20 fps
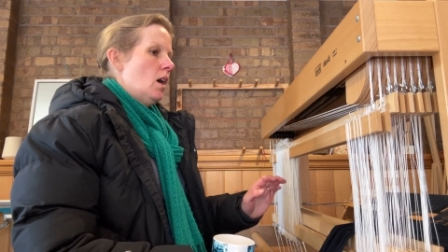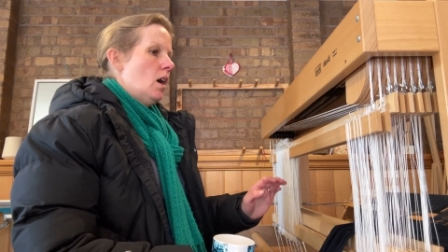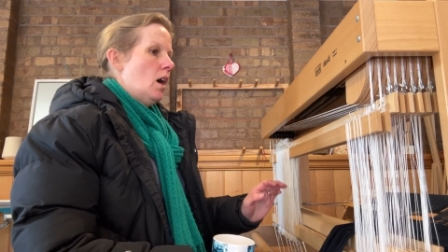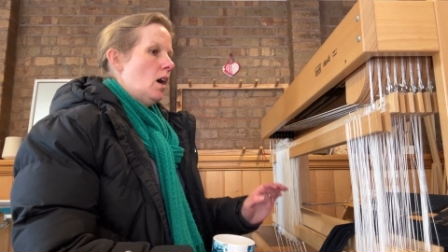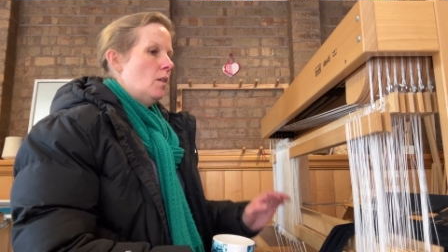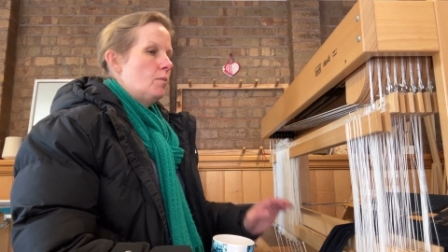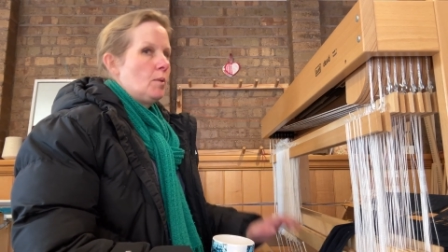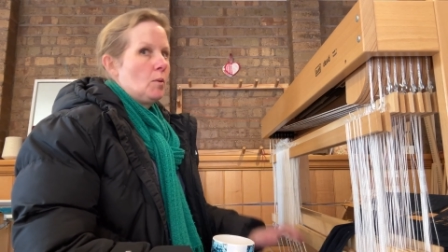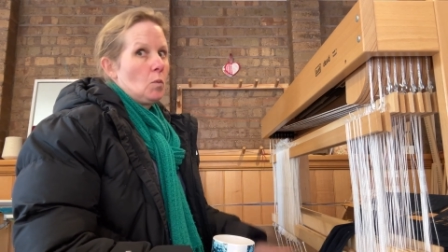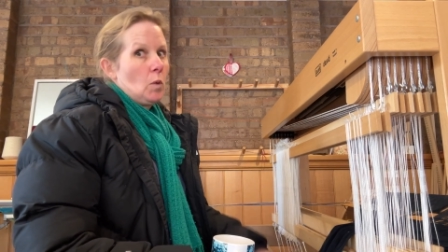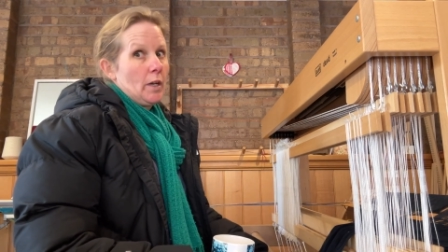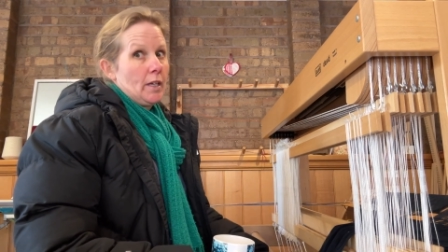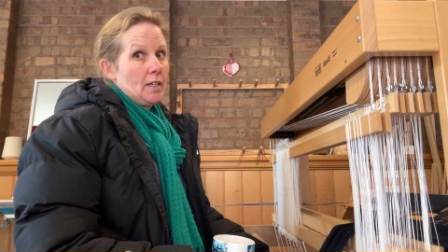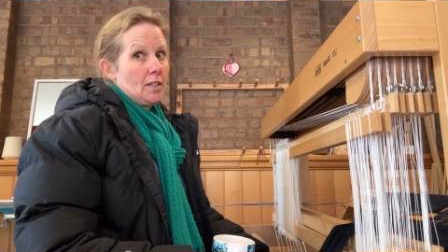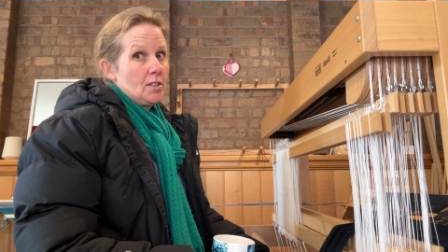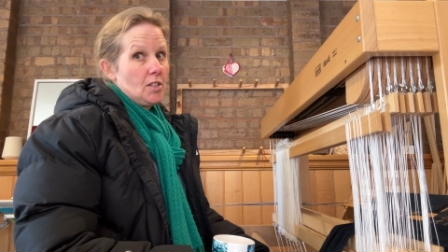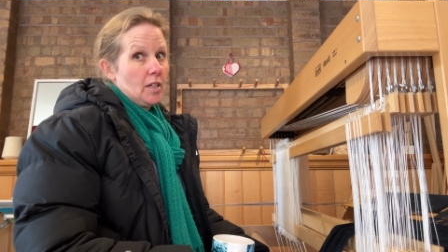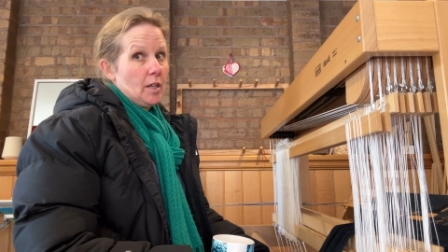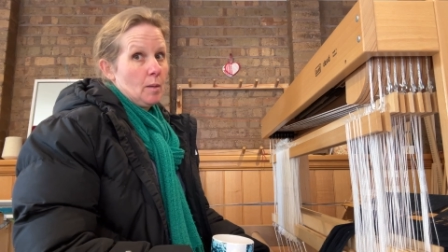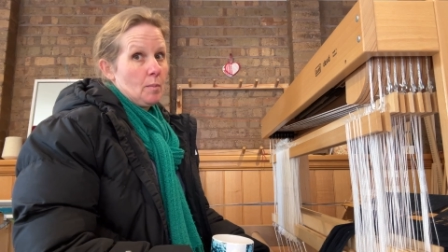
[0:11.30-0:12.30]
I've been
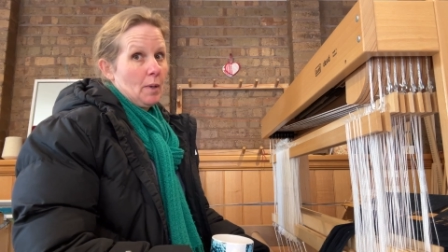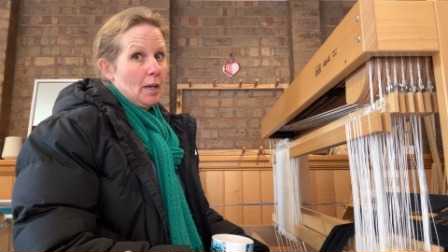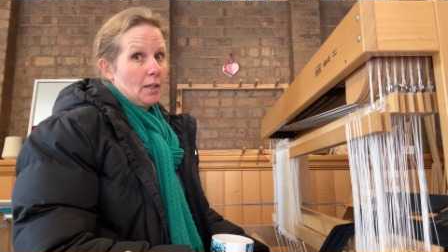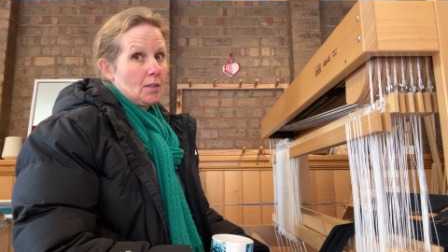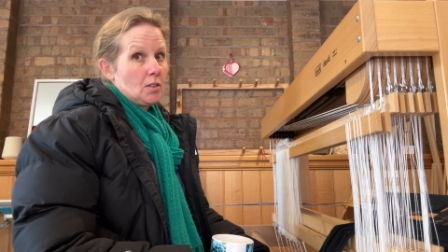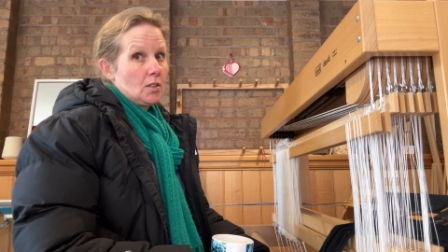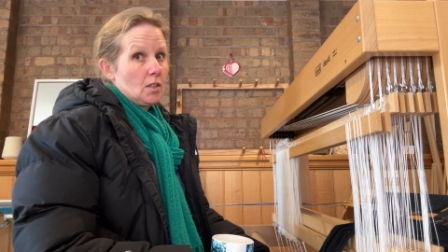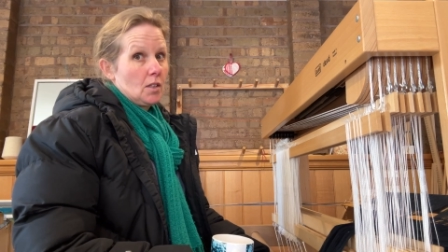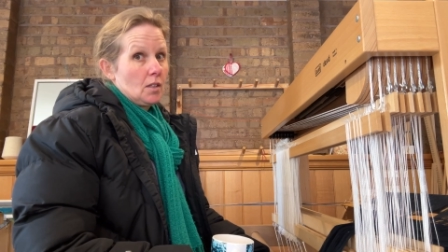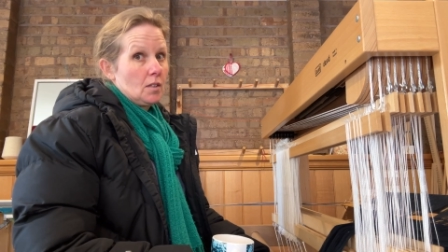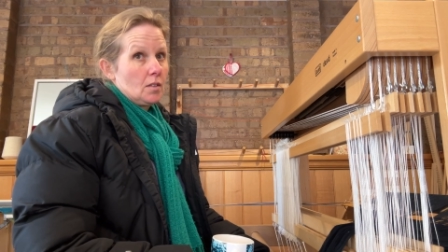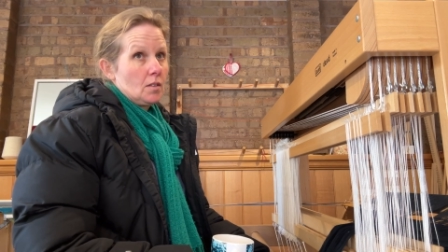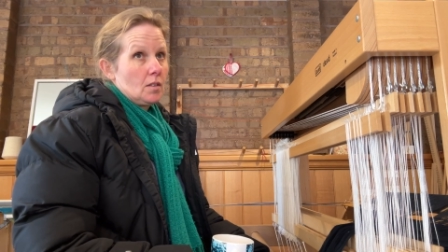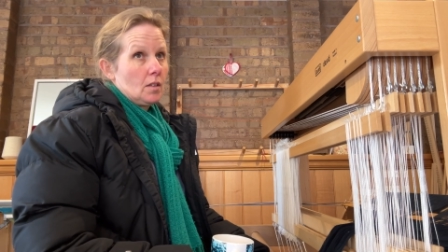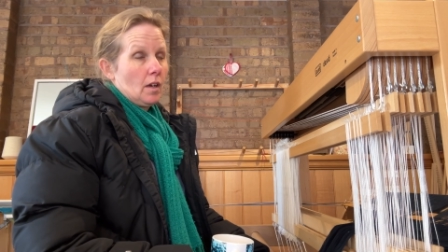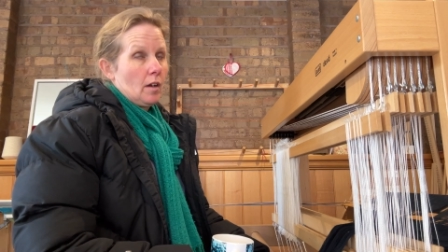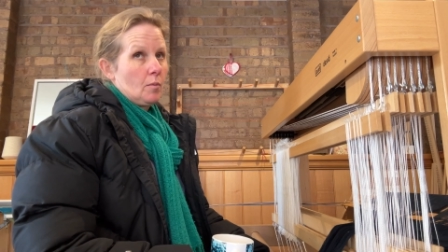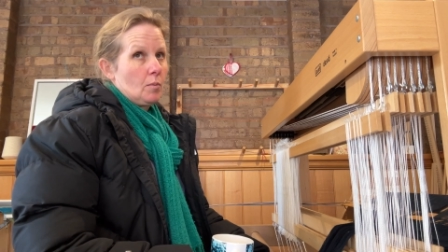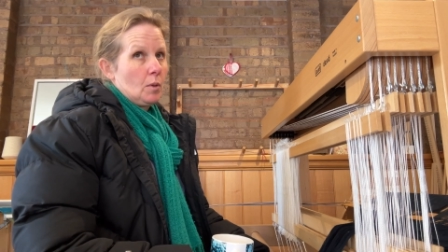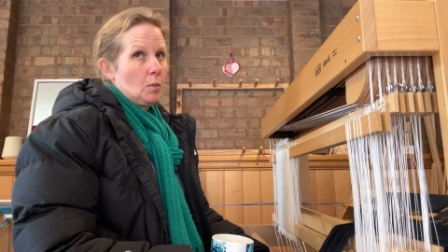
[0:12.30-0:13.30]
waiting to get back to this.
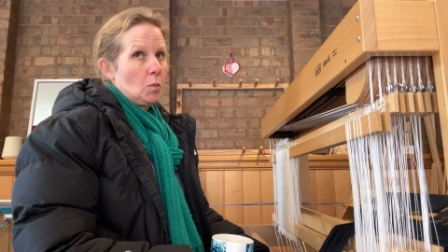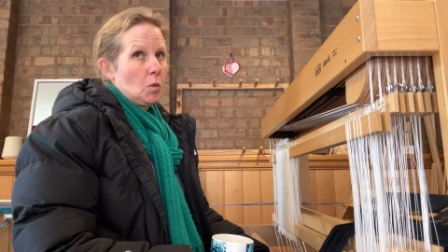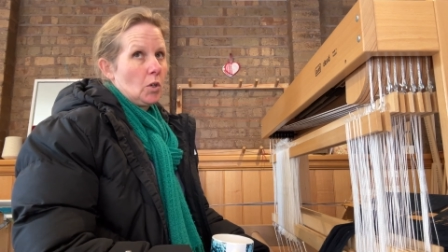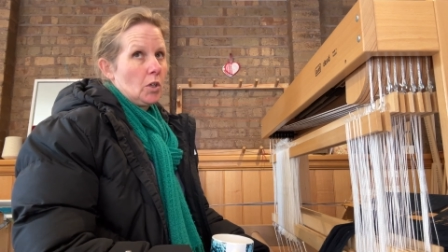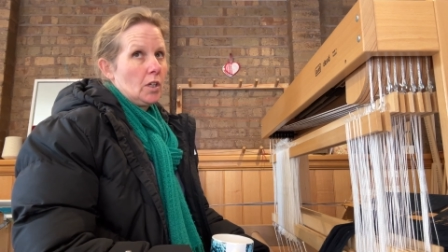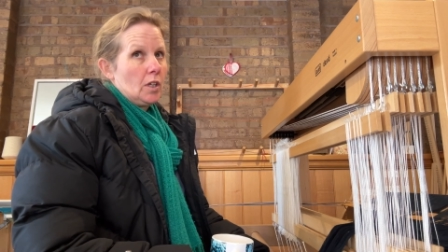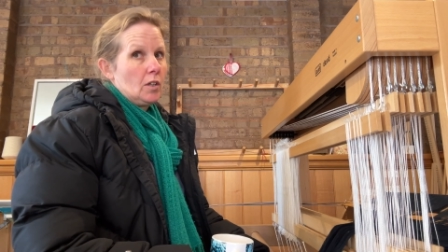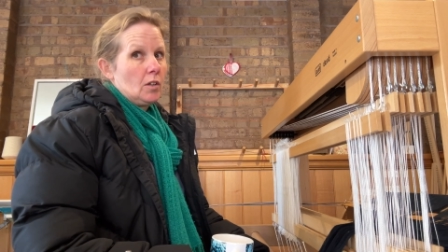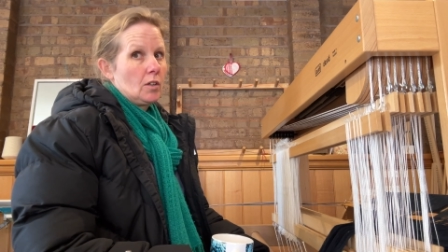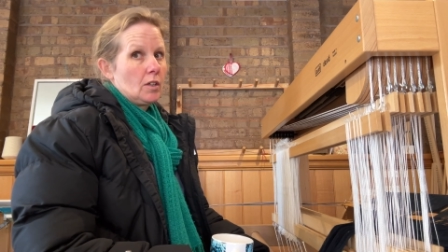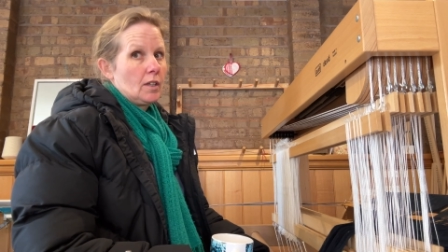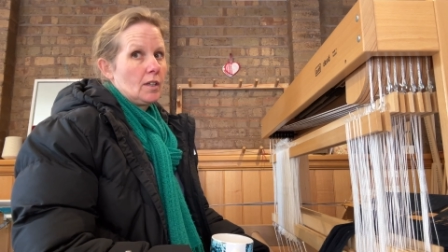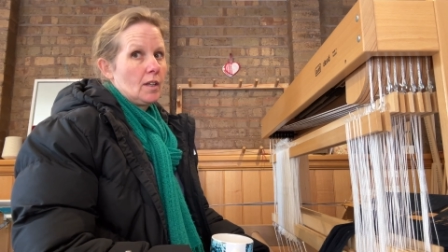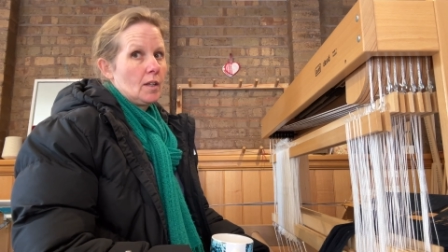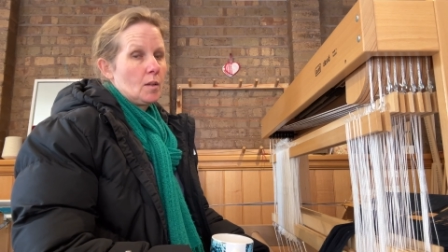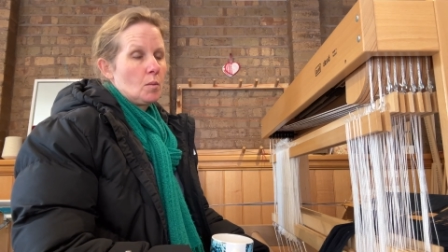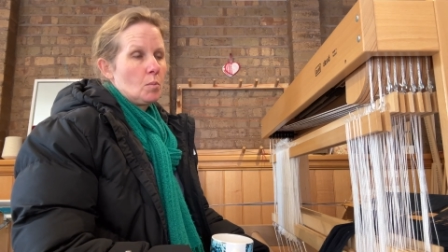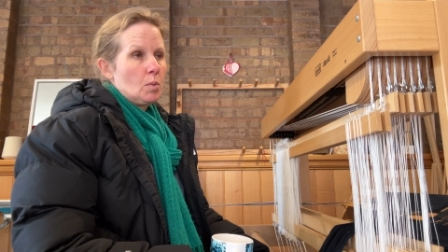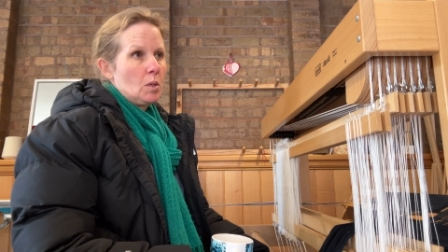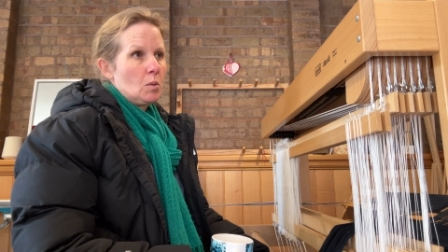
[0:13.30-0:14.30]
I've been working on
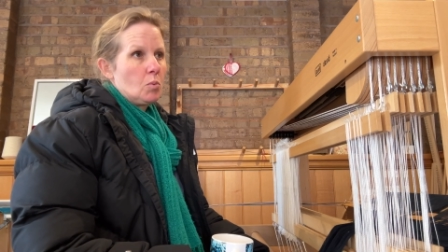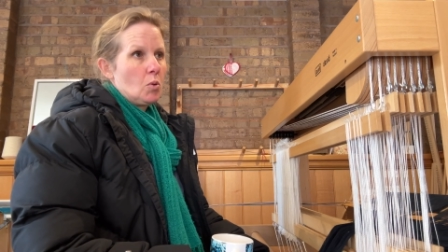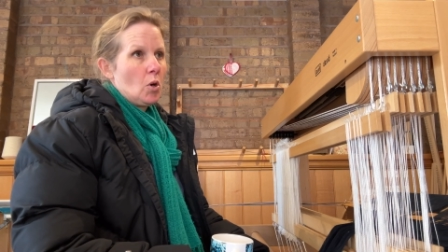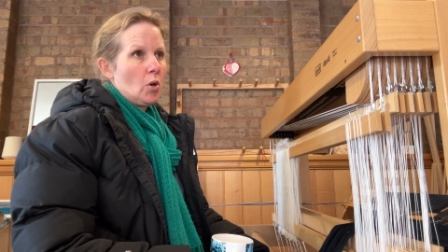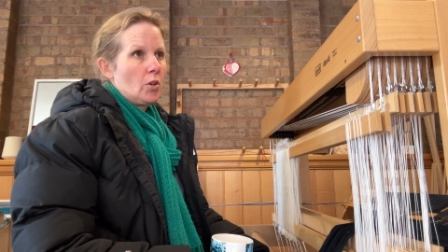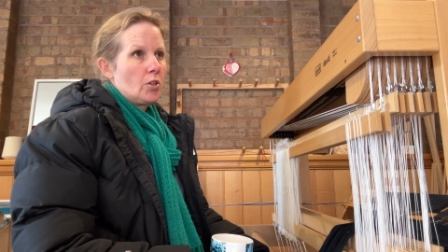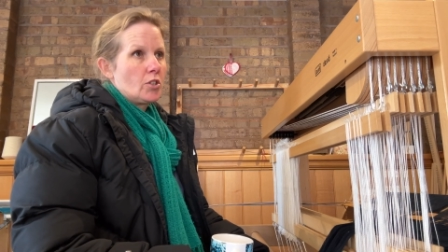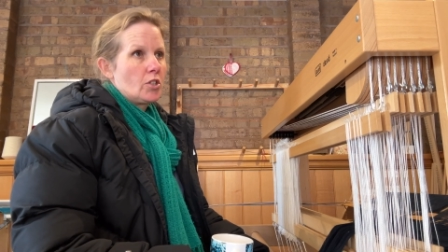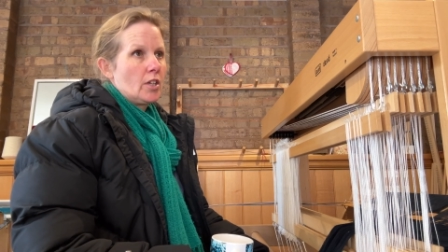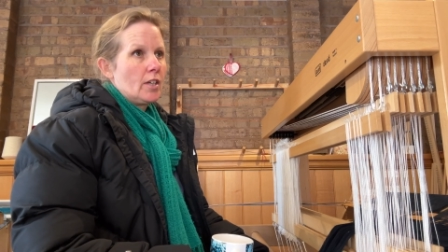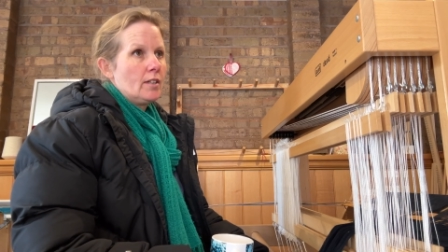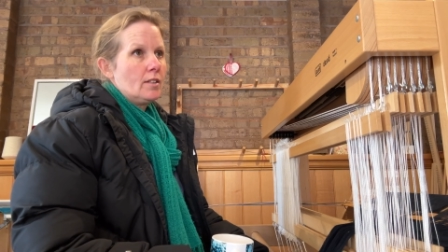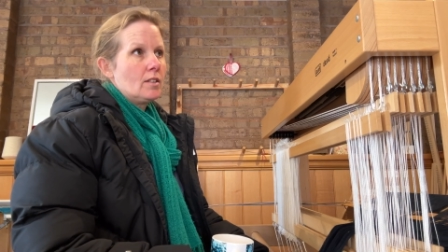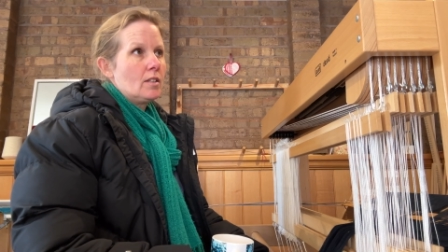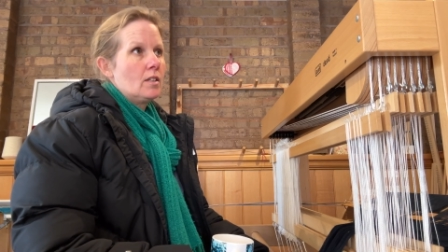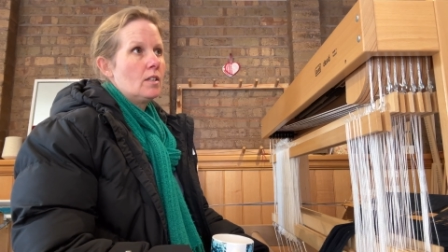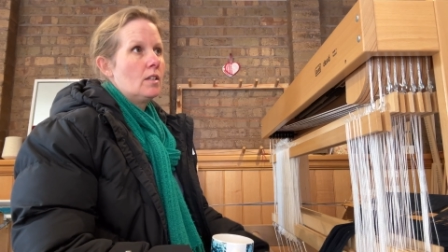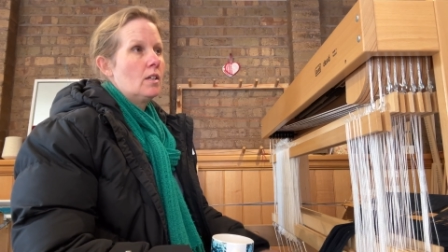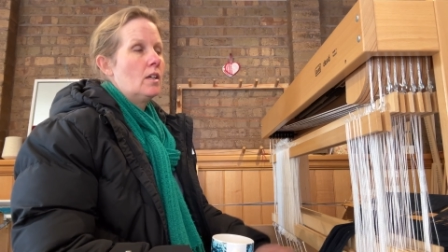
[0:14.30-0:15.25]
another big project